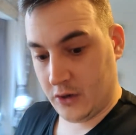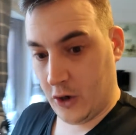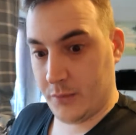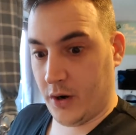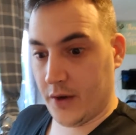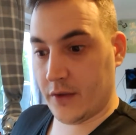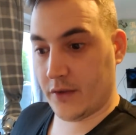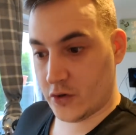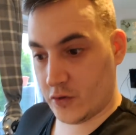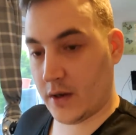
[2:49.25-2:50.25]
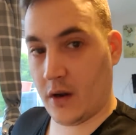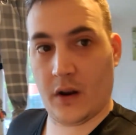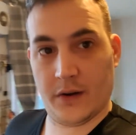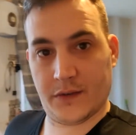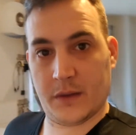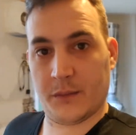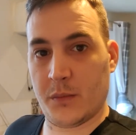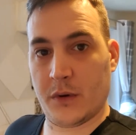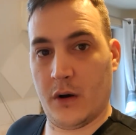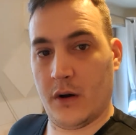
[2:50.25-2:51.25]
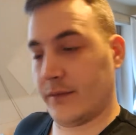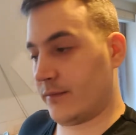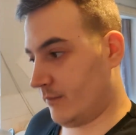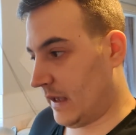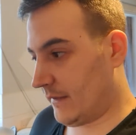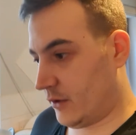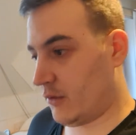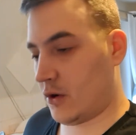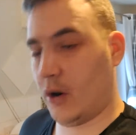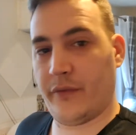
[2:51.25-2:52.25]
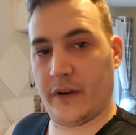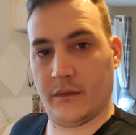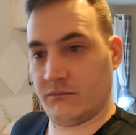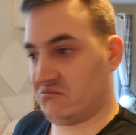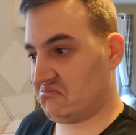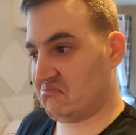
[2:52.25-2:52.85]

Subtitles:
go by the strict guidelines at the moment of, if you're coughing,